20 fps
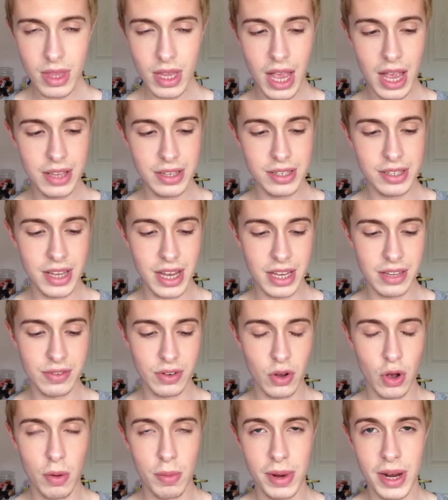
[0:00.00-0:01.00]
I say, it's for
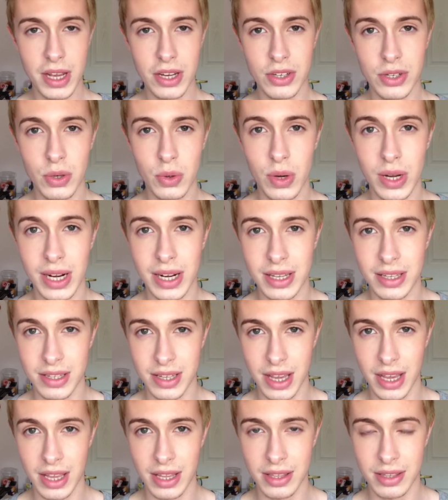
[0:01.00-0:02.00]
combination oily
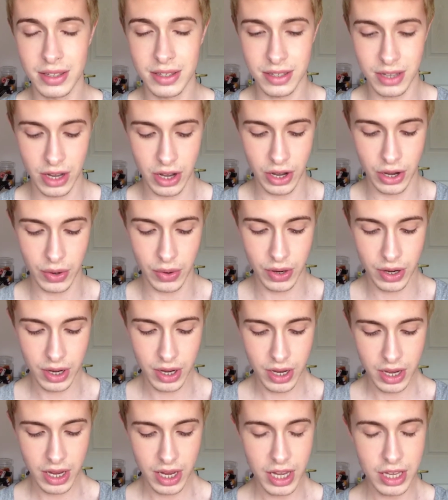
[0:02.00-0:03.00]
skin, so
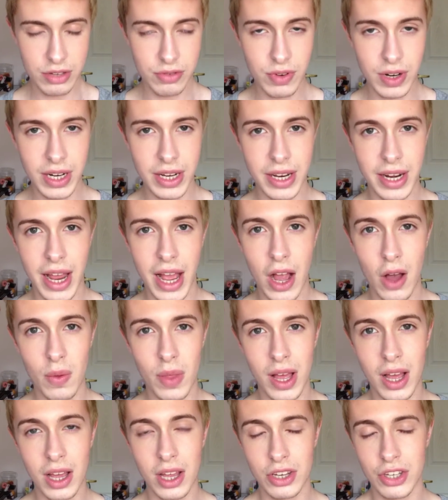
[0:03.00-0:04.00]
it's really going to help
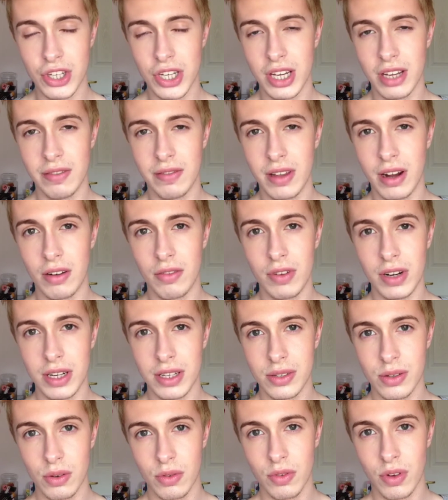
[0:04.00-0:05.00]
that achieve that really
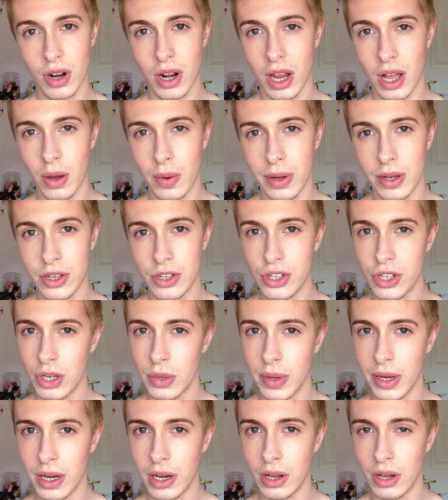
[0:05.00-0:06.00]
sort of glowy
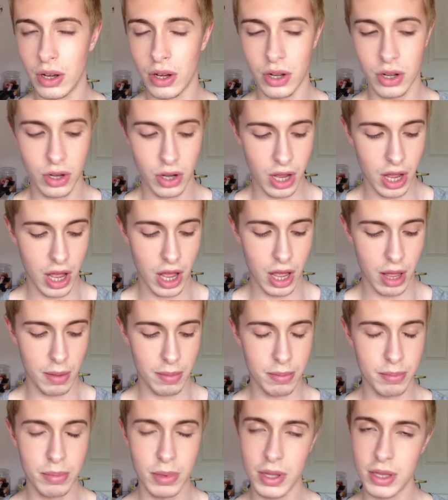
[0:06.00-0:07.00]
dewy look,
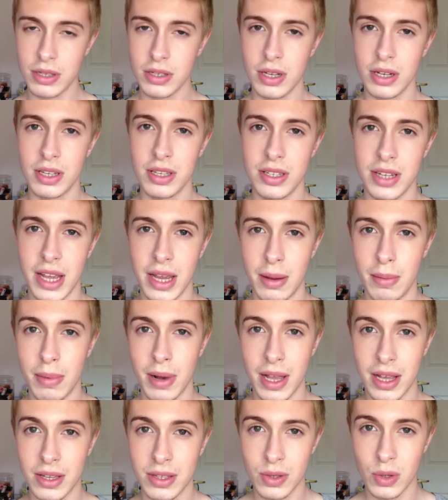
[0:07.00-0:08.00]
but it's going to stay in
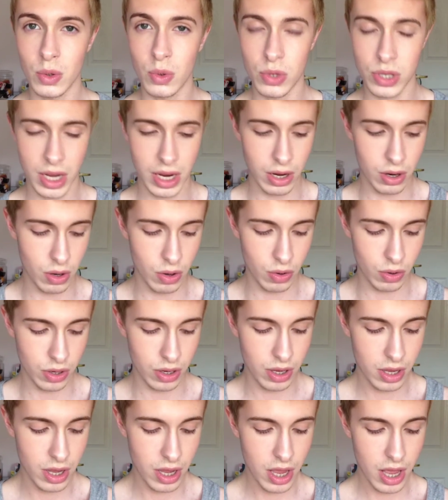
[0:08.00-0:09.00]
place all day long.
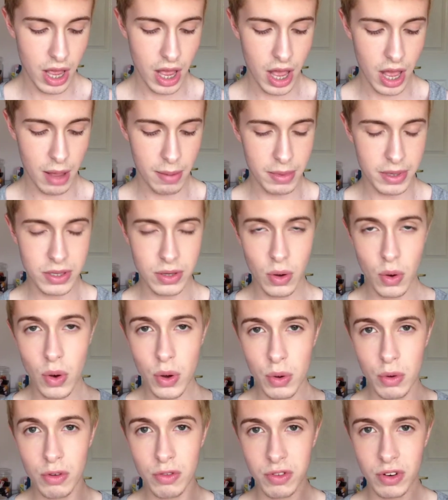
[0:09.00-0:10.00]
It's
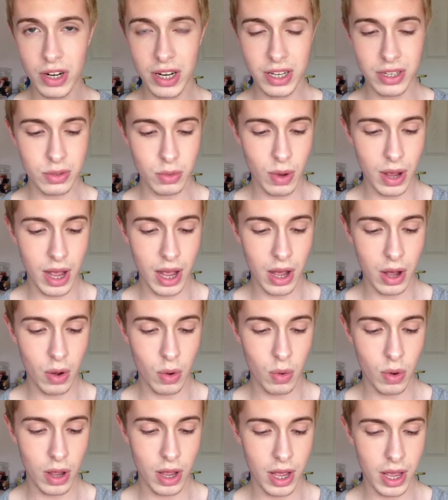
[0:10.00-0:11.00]
oil-free as
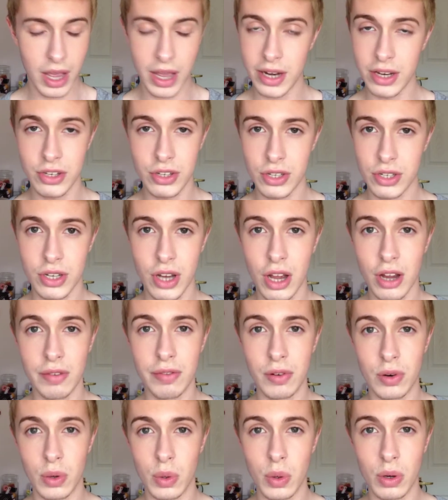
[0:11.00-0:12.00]
well, and it's just
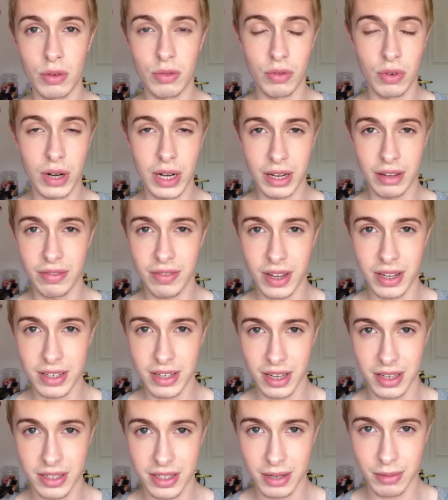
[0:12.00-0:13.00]
overall a really
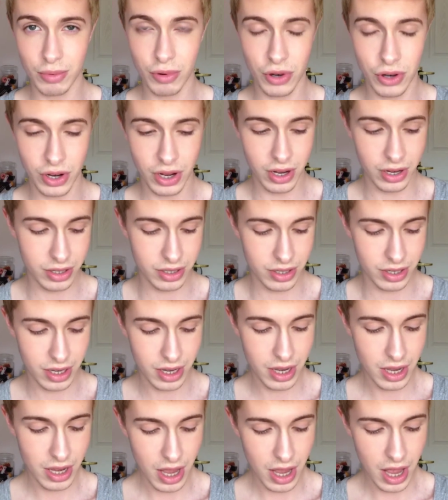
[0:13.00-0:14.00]
fantastic product.
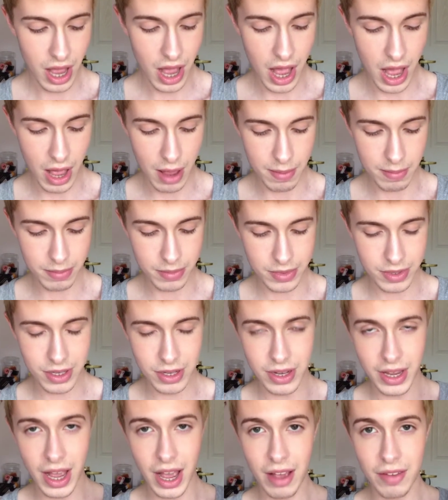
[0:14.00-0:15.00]
So
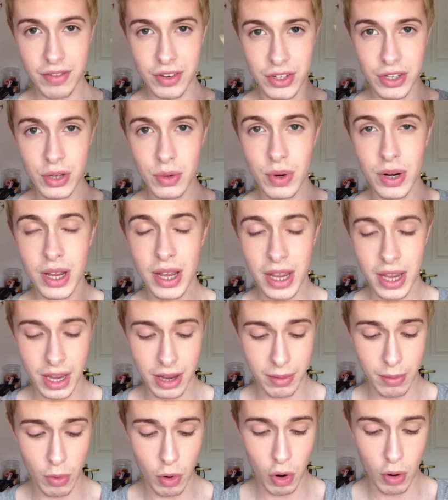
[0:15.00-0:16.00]
yeah, if you do want to
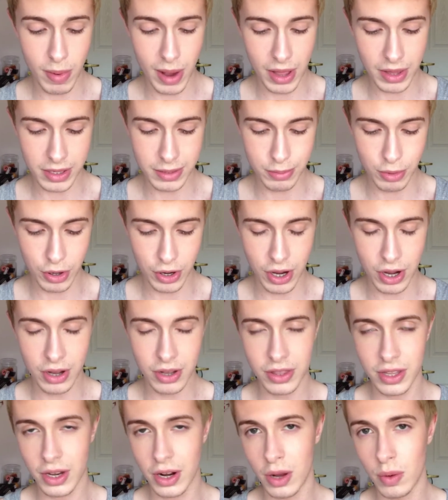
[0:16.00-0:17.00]
hear more about this
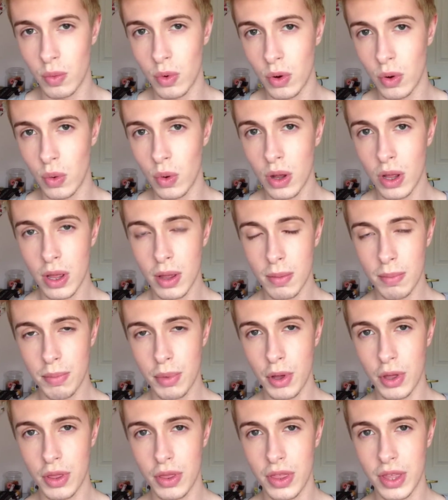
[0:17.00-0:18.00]
product, then I will
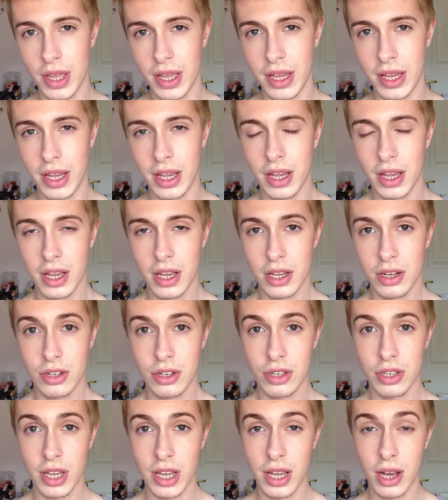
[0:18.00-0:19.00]
put the
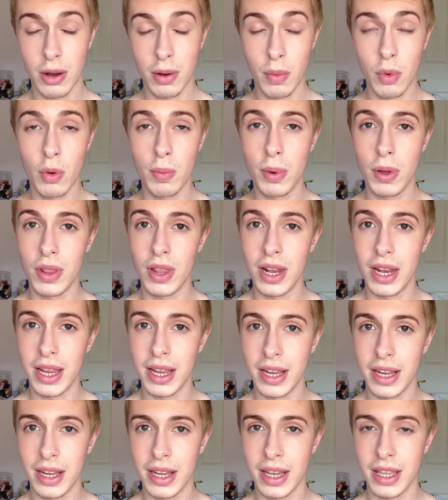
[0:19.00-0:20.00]

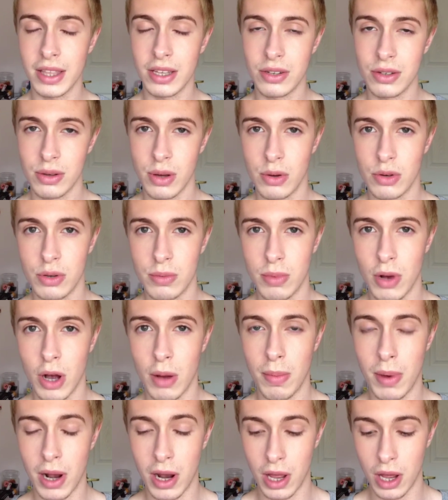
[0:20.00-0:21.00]
link in the description
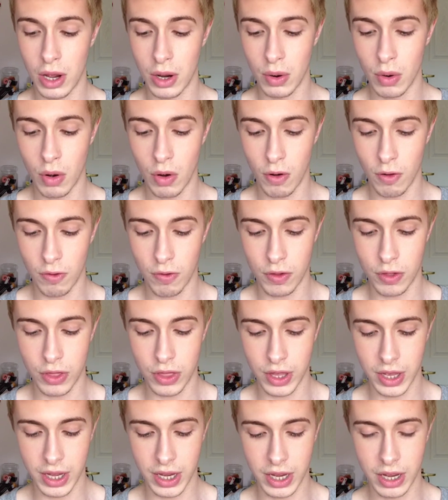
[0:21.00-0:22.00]
bar below of
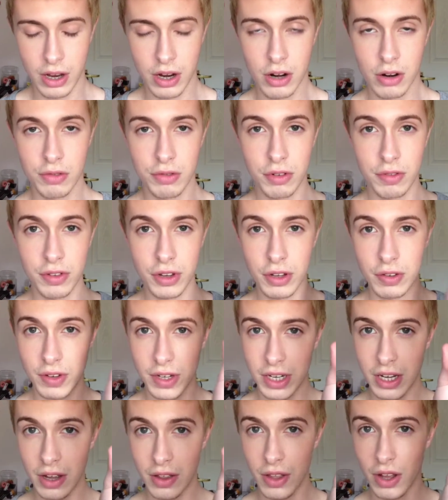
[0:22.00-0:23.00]
the review
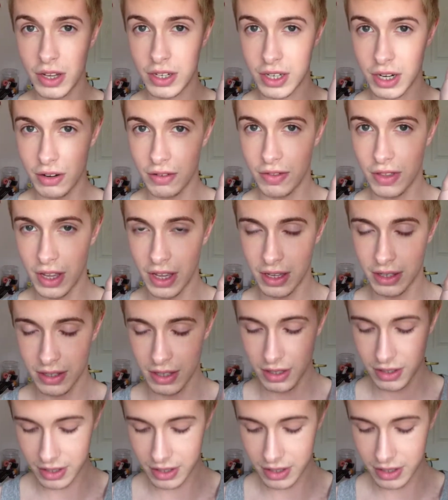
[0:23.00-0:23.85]
video that I've done of this.